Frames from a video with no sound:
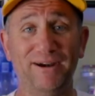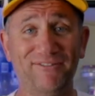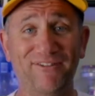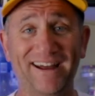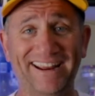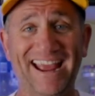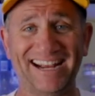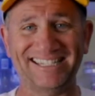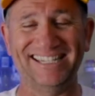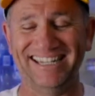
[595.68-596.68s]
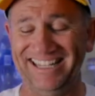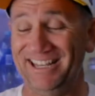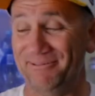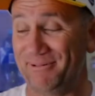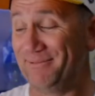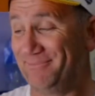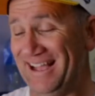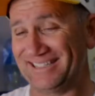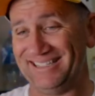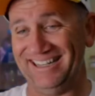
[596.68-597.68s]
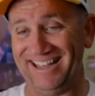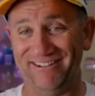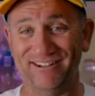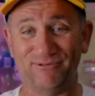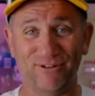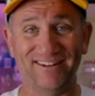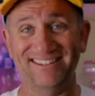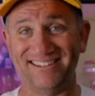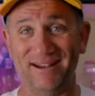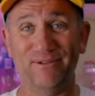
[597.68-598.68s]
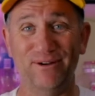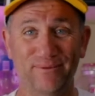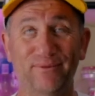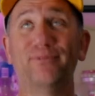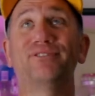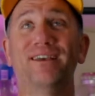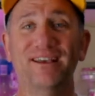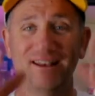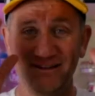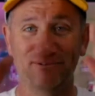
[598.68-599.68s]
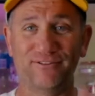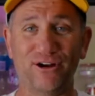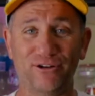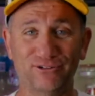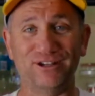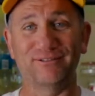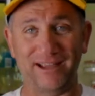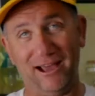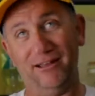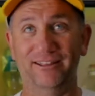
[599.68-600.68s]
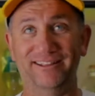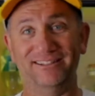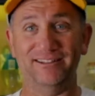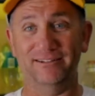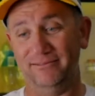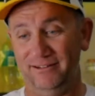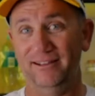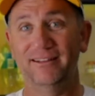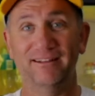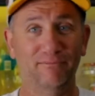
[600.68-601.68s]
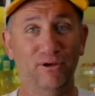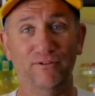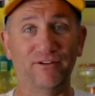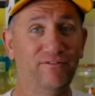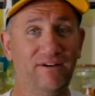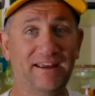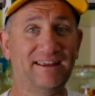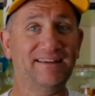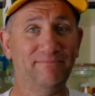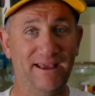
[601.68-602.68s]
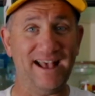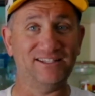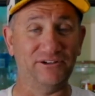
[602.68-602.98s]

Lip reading: funny, actually. You'll be actually hilarious walking in some room with goggles on, going like this and moving a fake mouse